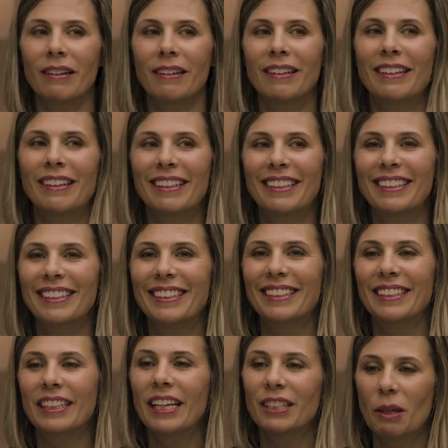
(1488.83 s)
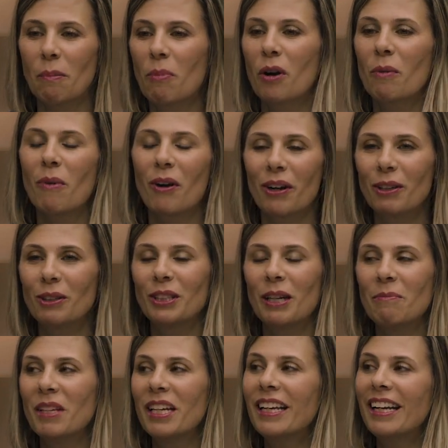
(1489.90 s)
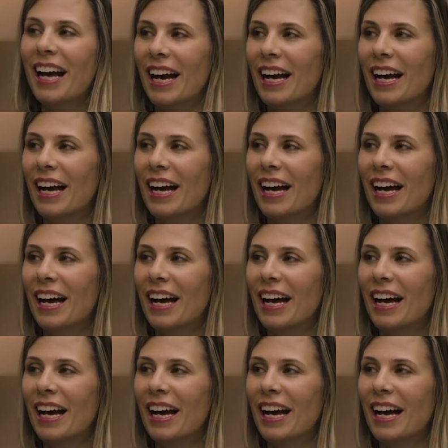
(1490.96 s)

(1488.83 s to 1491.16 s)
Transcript: Like as a bookmark or something? As a bookmark or something.